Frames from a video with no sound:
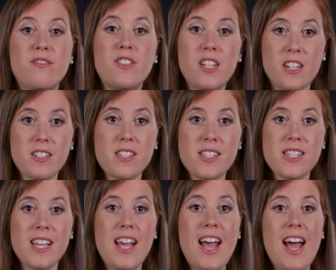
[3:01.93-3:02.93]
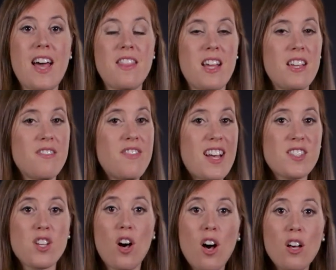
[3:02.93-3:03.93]
first, and if
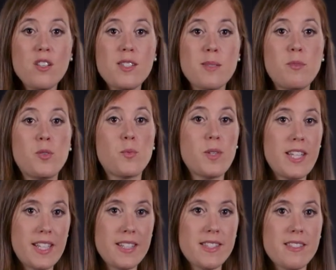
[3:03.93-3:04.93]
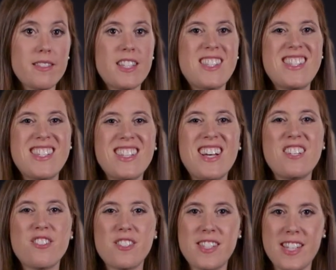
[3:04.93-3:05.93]
that's all someone reads, they'd still
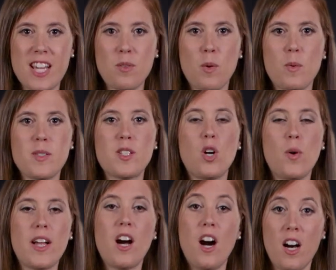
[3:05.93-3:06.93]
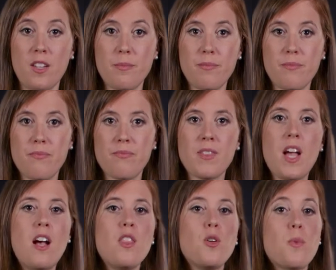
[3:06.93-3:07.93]
understand what was going on.
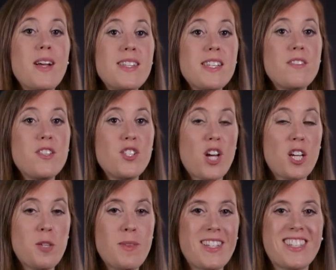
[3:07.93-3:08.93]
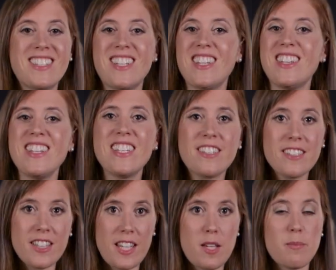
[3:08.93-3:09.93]
The rest of the document could
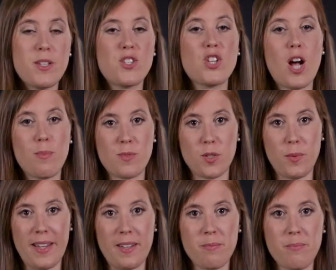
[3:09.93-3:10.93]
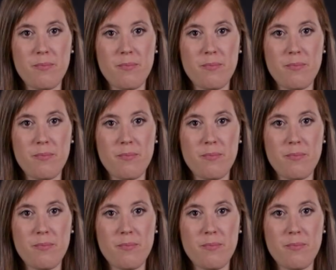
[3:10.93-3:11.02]
literally be chopped away.